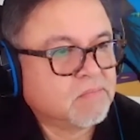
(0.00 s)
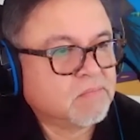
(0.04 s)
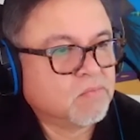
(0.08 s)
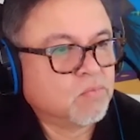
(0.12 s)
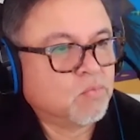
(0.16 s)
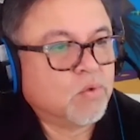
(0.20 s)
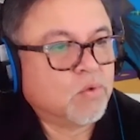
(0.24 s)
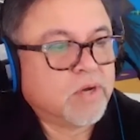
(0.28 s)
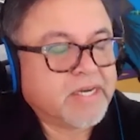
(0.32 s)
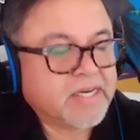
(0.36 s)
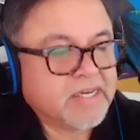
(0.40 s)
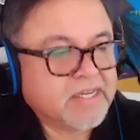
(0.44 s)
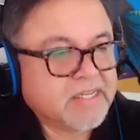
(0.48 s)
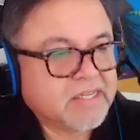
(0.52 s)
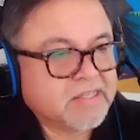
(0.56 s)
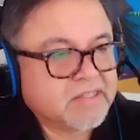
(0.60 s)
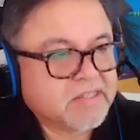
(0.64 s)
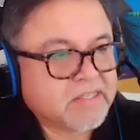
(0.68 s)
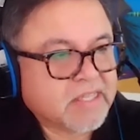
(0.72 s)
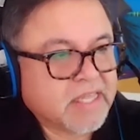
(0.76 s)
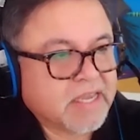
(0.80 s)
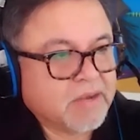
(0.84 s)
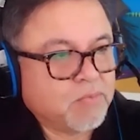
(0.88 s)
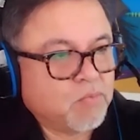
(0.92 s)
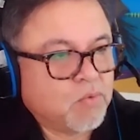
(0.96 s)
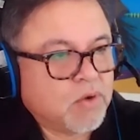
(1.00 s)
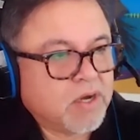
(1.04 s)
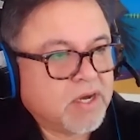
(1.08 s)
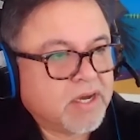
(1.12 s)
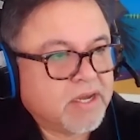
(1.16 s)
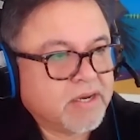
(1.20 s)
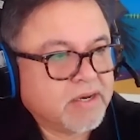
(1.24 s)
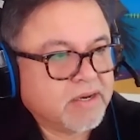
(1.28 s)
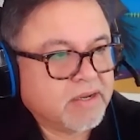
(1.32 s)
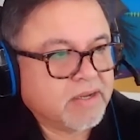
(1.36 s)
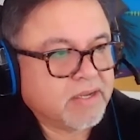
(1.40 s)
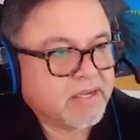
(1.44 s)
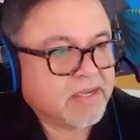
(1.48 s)
what it is they
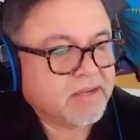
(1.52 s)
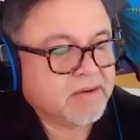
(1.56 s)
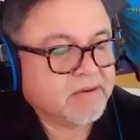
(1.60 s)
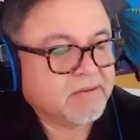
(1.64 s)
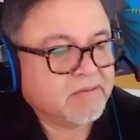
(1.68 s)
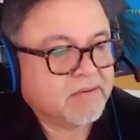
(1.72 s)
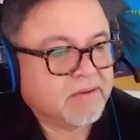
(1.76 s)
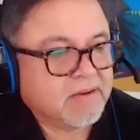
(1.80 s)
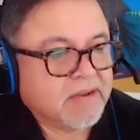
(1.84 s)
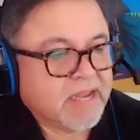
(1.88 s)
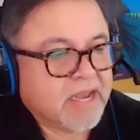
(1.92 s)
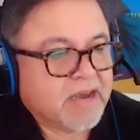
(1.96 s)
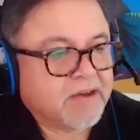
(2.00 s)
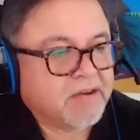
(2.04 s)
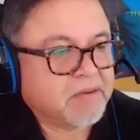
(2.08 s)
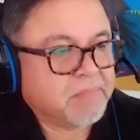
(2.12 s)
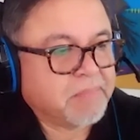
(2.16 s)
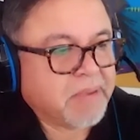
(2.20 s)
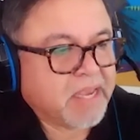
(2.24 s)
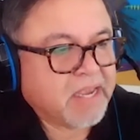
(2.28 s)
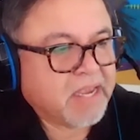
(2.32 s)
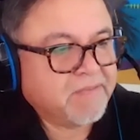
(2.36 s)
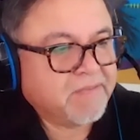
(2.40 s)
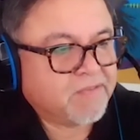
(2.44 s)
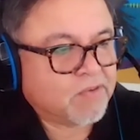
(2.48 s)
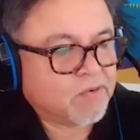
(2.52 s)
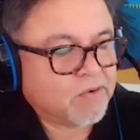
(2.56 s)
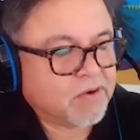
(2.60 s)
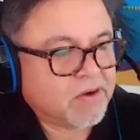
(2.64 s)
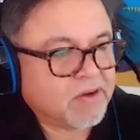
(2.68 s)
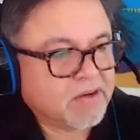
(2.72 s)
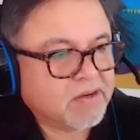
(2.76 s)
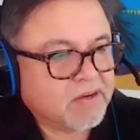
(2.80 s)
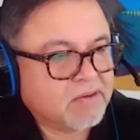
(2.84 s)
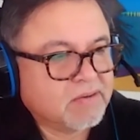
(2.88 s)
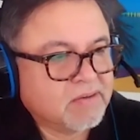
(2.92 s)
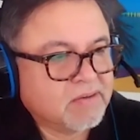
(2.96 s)
want and how to pay for it?